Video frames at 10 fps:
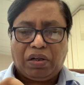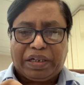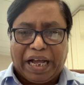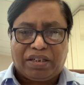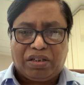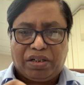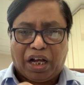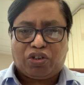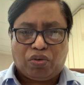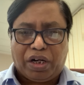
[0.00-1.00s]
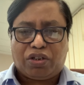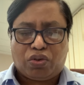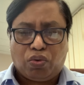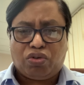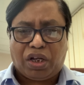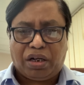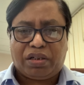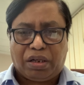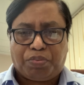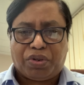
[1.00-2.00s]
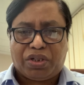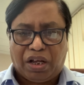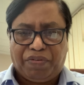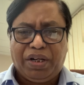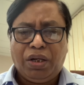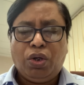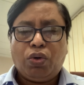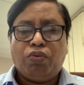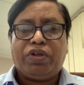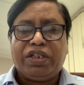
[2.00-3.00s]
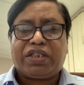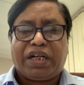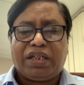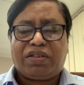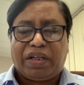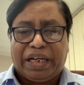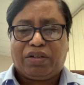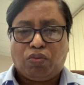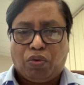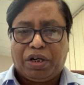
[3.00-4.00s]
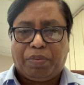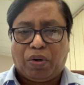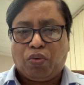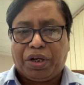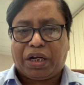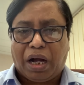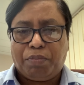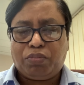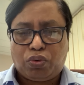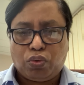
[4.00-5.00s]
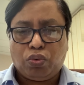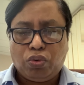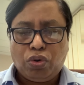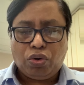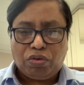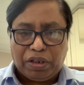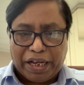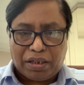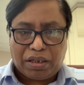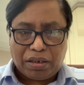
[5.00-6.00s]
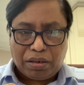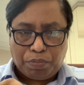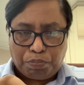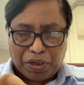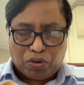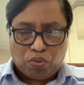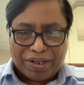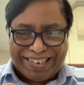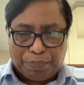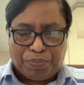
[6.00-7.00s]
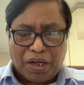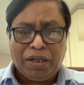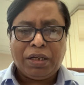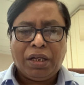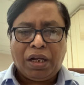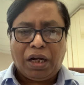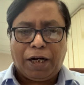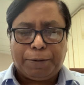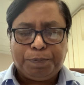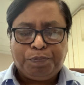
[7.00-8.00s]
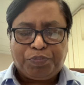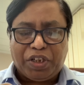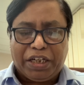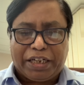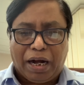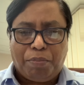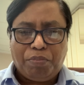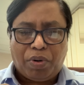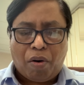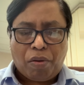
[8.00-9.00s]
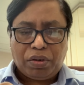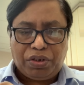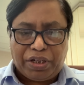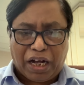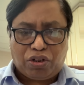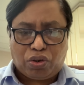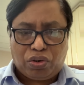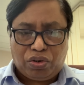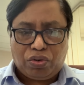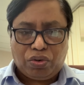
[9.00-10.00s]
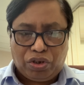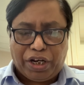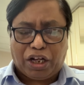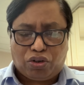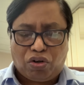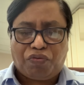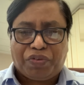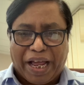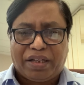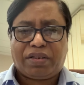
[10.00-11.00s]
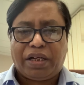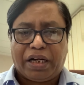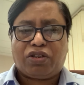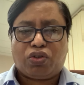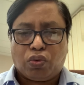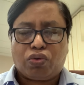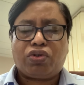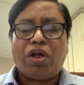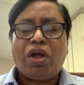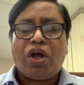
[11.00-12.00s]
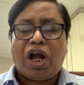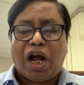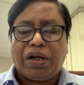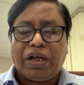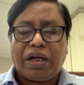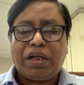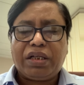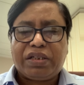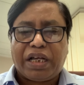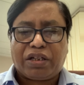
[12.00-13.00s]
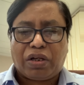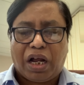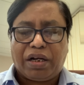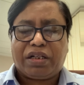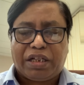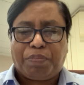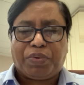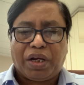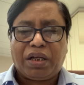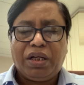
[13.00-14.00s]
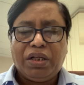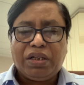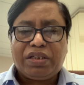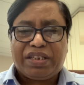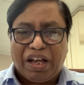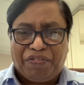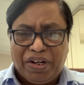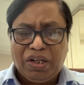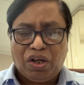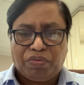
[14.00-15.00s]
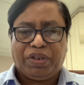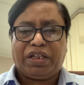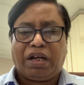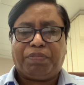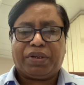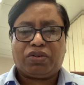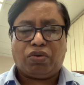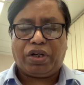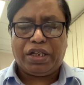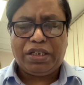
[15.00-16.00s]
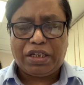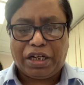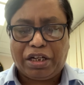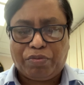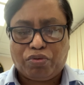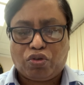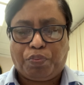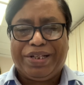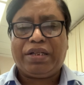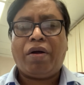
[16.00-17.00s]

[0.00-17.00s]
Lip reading: tax deduction at source under Chapter 7? We'll discuss it whenever we come to that particular chapter. Income deduction of tax at source under Chapter 7 of the Income Tax Ordinance 1984. So please